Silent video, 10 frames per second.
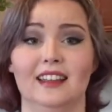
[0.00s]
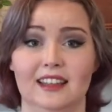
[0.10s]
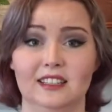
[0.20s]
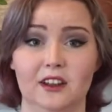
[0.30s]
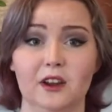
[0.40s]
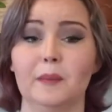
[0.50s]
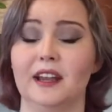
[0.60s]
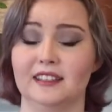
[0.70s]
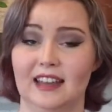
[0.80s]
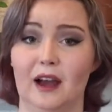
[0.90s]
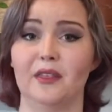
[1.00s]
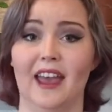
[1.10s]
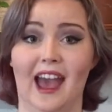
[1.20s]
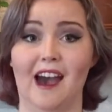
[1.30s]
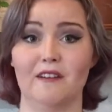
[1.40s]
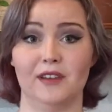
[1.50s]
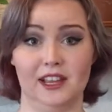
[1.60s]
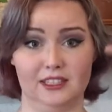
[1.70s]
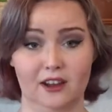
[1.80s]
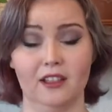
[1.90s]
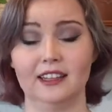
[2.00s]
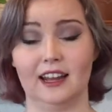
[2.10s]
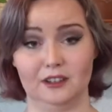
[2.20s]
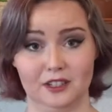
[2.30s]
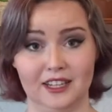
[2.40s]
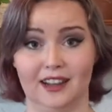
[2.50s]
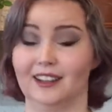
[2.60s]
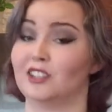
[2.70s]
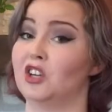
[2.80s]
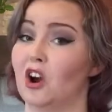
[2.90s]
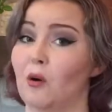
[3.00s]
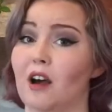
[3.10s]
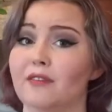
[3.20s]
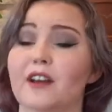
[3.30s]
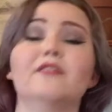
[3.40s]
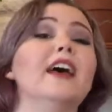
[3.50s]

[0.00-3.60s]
easier because now they have a solid understanding to go off of,